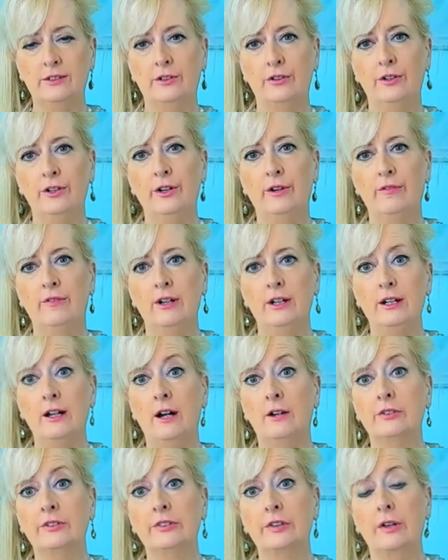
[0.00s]
or your
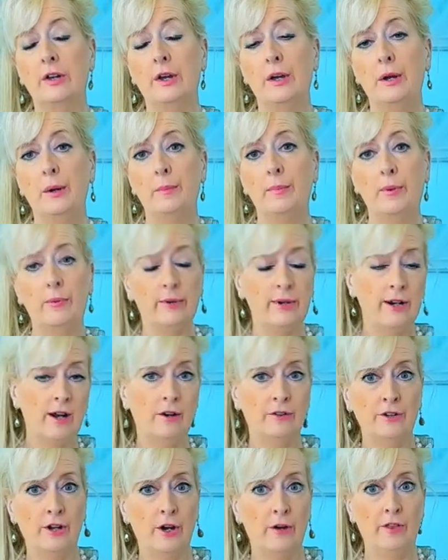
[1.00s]
videos. But we all
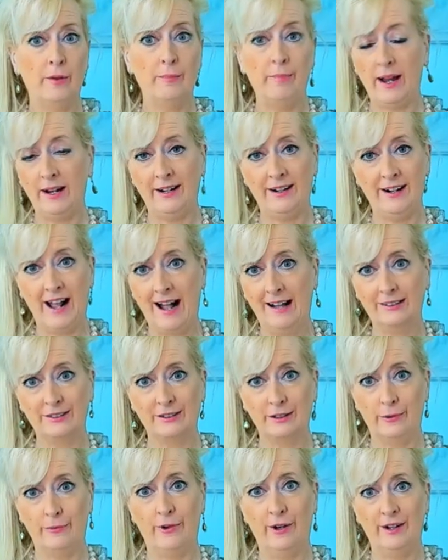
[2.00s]
know that Biden
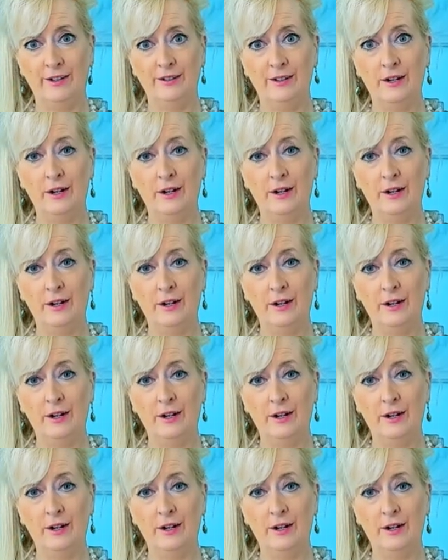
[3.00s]
hasn't won.